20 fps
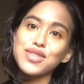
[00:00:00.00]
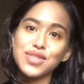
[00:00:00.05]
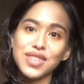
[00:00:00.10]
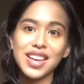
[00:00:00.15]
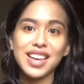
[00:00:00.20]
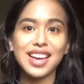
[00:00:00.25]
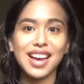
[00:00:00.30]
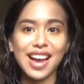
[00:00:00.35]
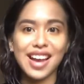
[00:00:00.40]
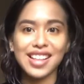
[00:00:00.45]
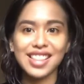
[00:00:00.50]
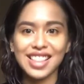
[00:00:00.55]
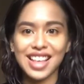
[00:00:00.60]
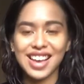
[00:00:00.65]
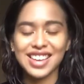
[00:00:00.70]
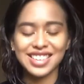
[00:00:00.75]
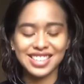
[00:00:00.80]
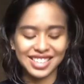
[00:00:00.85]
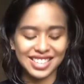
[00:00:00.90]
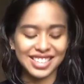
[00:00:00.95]
fake
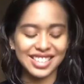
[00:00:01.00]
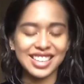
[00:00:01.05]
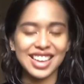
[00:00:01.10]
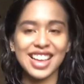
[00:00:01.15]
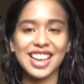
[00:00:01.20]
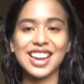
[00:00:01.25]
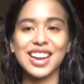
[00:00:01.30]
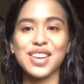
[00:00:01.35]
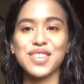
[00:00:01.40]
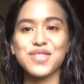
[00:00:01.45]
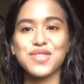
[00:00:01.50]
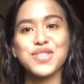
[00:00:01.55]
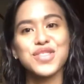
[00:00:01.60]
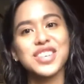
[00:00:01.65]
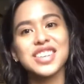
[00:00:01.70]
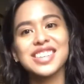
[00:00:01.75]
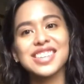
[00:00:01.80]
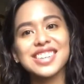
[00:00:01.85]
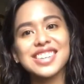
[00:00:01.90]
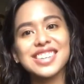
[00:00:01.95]
eyelashes, and
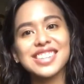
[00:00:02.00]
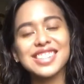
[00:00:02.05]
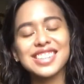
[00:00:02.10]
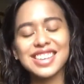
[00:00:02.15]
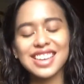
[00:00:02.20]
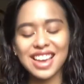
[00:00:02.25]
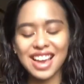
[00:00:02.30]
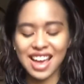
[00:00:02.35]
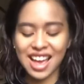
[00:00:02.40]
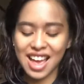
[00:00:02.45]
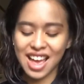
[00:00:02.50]
unfortunately